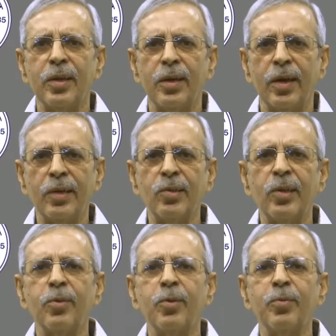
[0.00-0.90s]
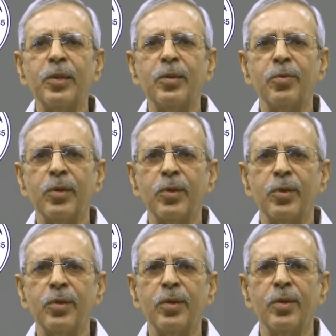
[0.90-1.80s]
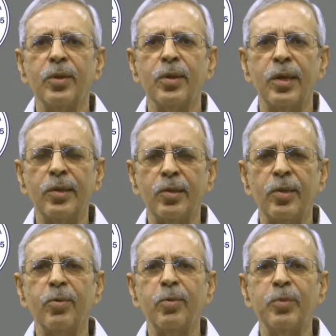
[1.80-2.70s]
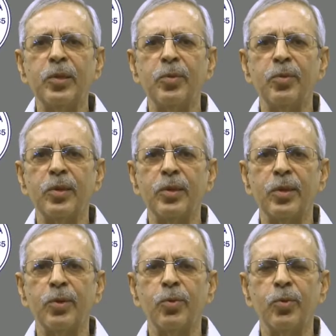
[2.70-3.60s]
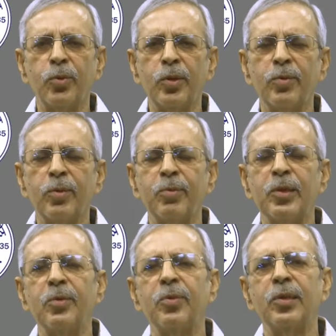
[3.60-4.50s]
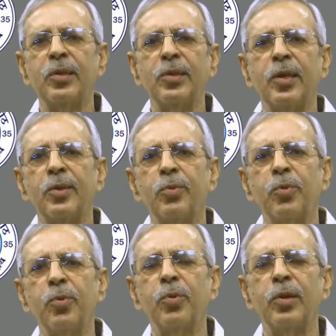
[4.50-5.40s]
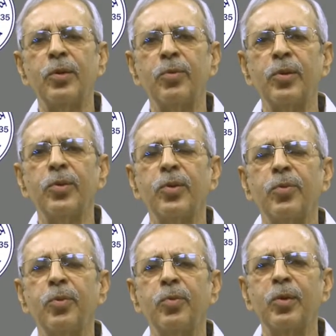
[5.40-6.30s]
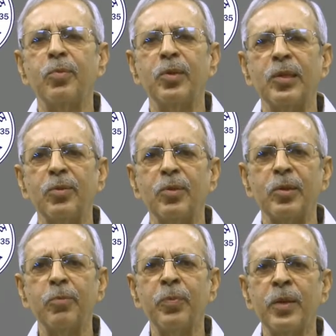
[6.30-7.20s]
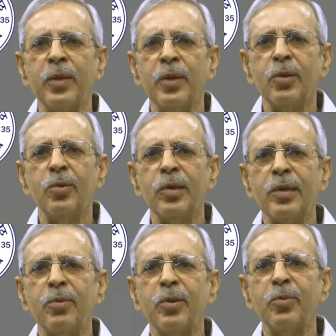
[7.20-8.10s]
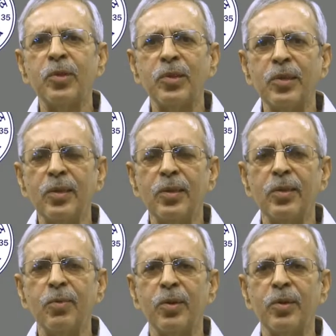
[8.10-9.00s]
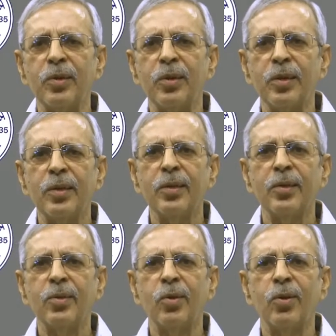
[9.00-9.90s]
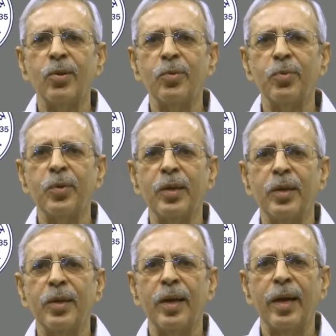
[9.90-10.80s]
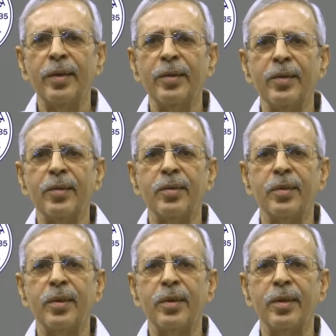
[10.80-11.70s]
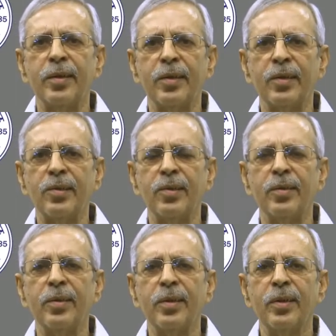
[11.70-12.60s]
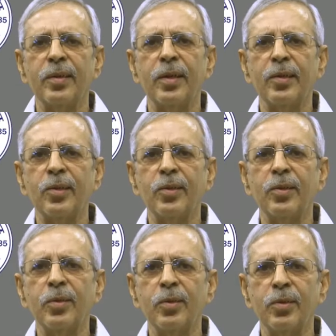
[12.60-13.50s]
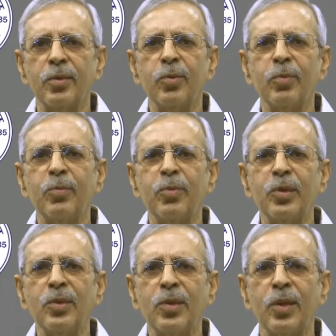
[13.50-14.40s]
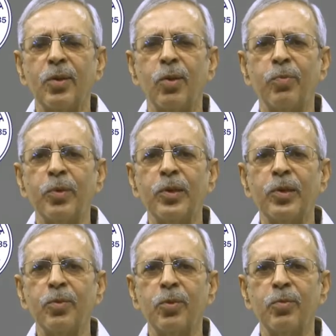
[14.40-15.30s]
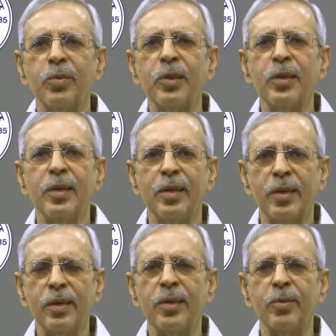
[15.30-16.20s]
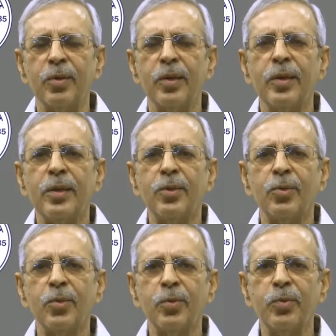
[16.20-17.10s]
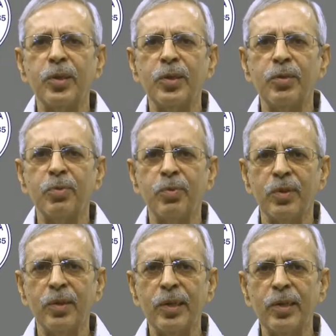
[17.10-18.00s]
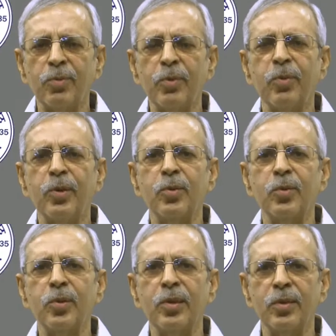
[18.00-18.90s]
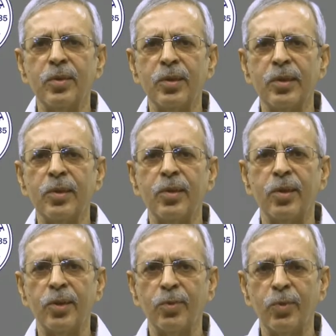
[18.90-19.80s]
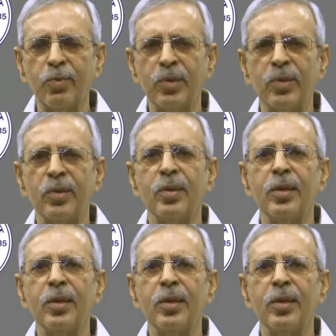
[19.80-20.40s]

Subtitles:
H level behavior, S level behavior, and O level behavior, these are the four levels of human behavior. Today, what we see in the world is lot of anger and aggression. That is, the human beings are operating from the A level. So, in case we want to create a transformation